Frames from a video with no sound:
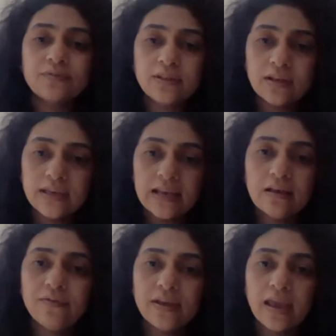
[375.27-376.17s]
with the
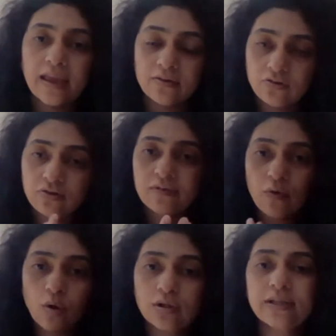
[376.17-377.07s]
needle, we retrieve
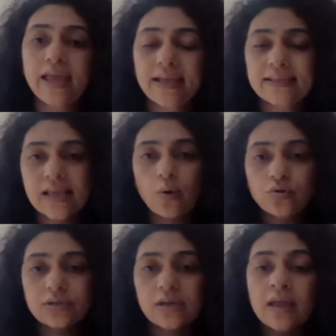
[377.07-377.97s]
all the eggs out,